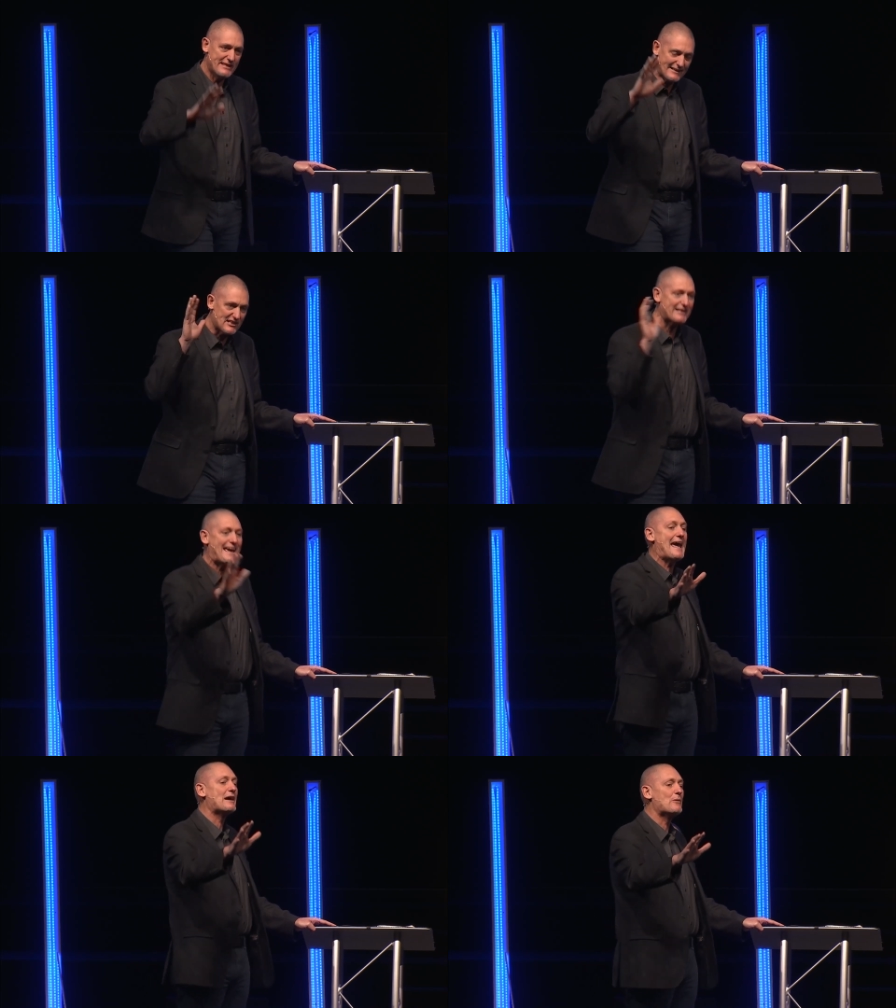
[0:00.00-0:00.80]
that the
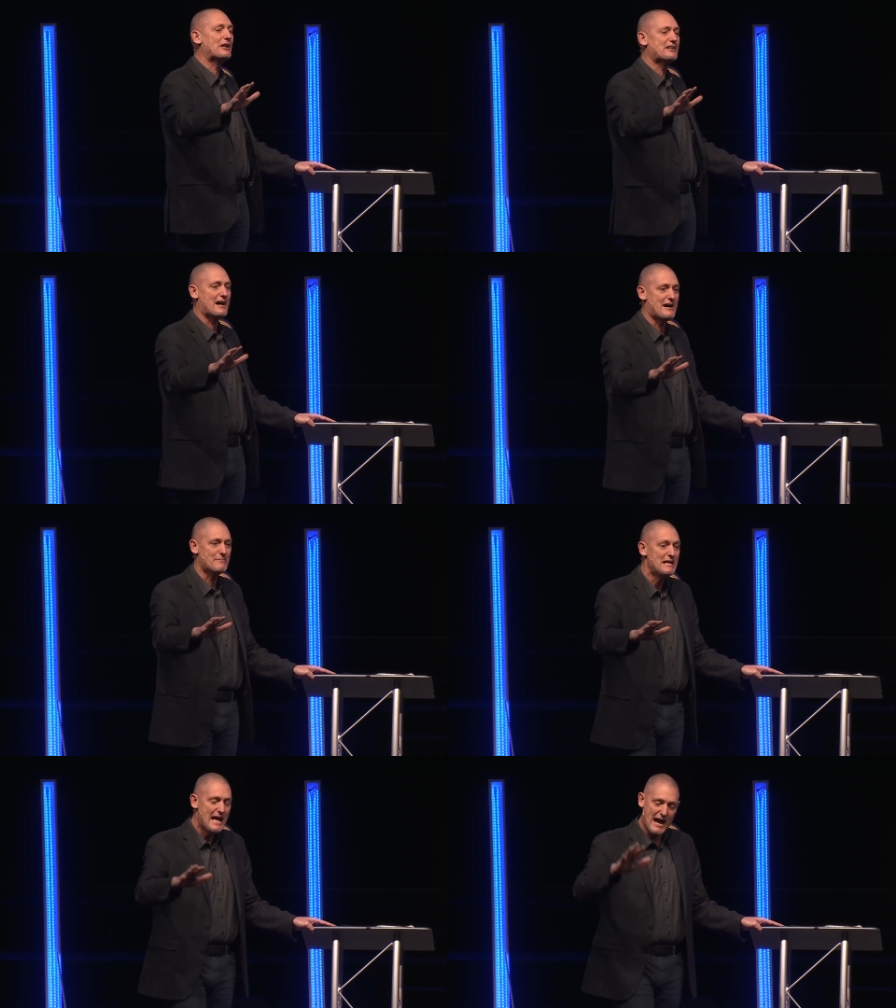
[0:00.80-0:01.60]
King would
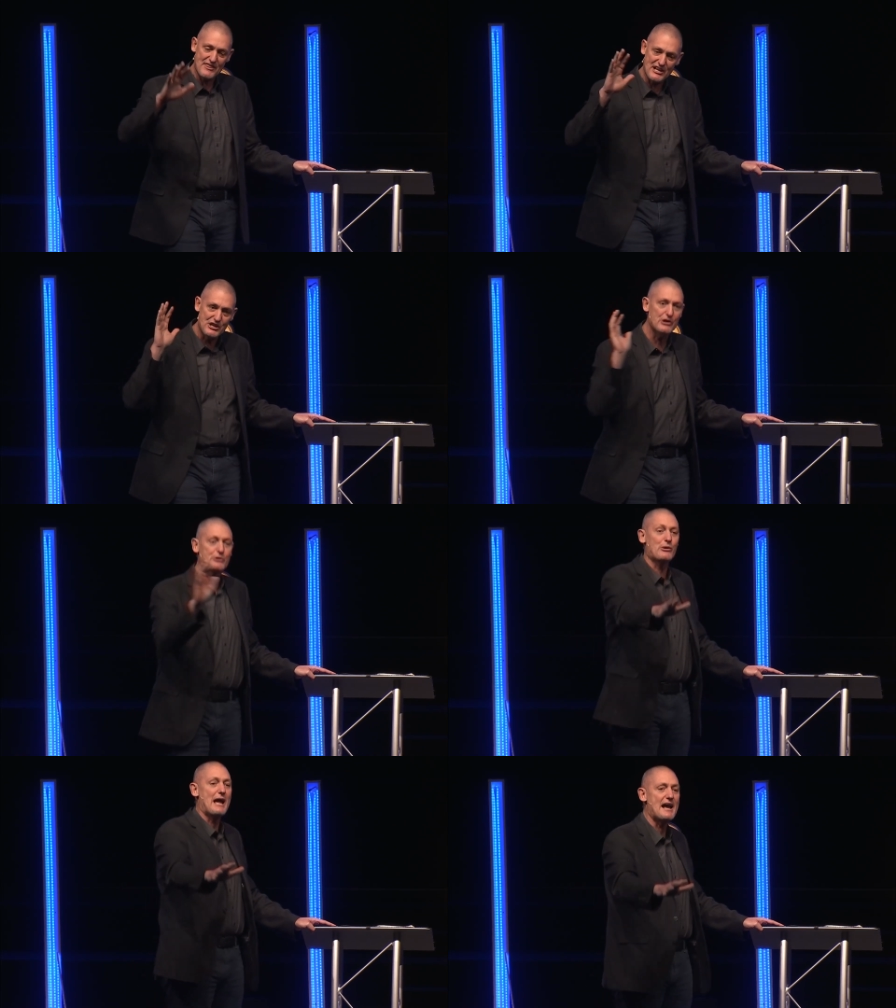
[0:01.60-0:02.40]
come and the new
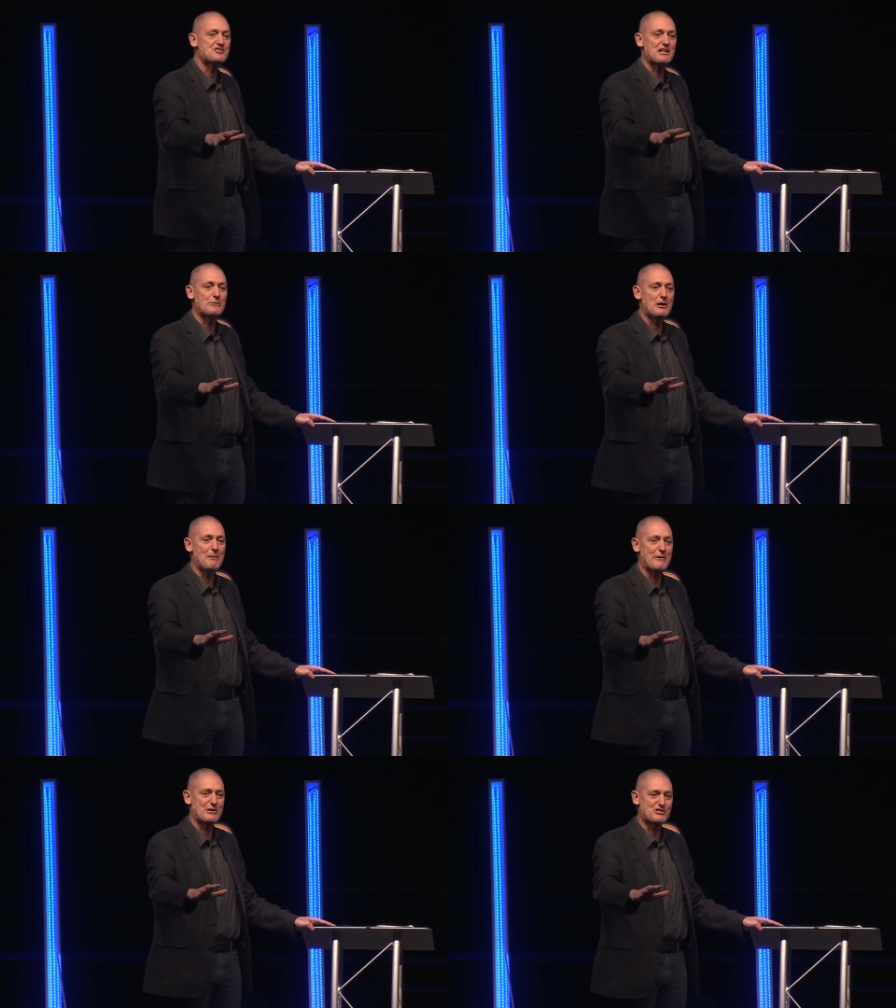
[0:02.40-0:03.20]
creation would
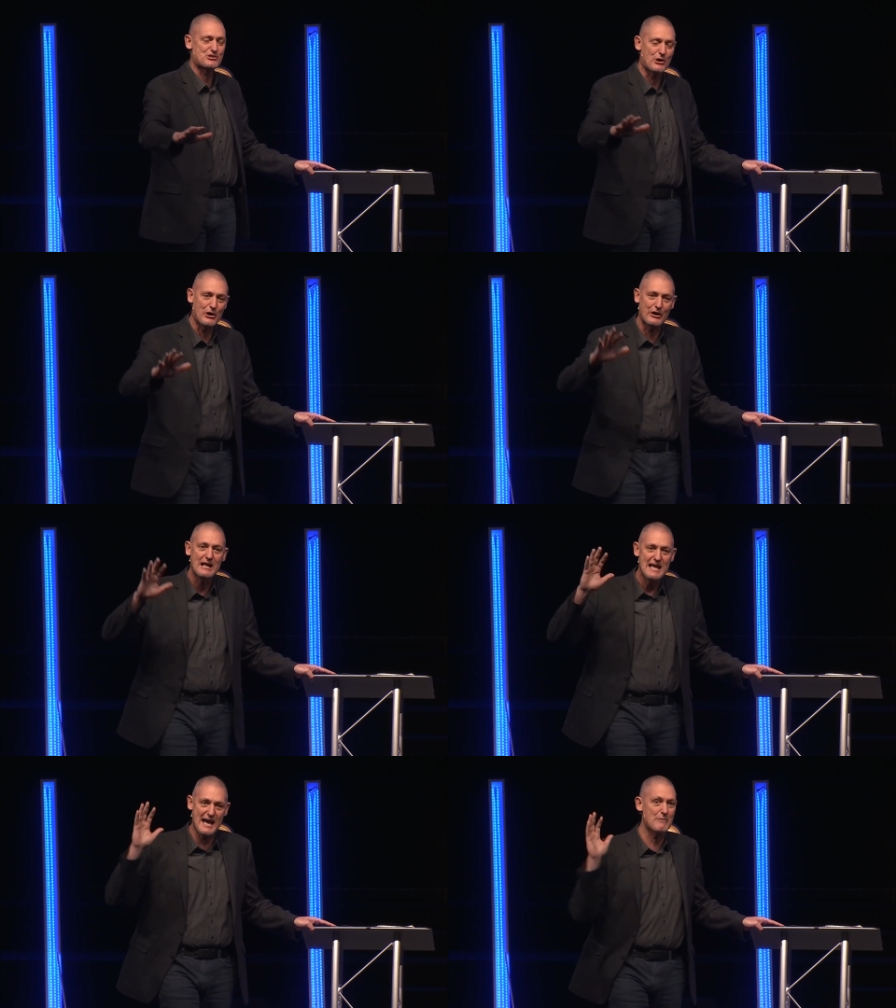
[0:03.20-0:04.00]
be restored
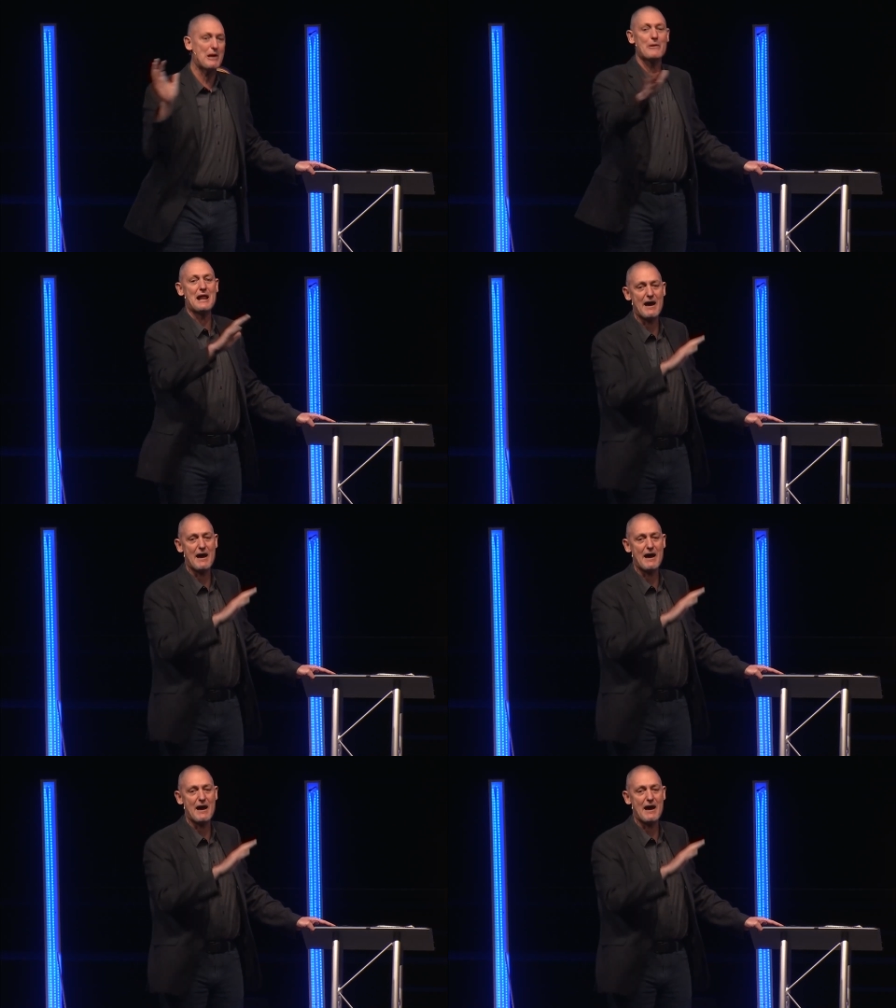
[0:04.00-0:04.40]
and we would